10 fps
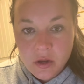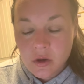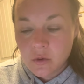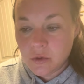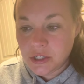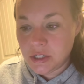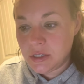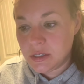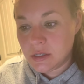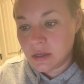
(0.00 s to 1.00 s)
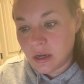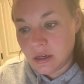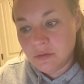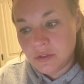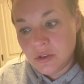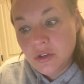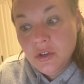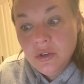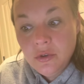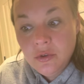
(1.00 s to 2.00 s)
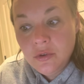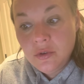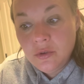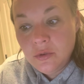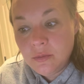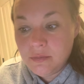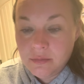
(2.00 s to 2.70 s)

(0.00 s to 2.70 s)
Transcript: which is kind of the new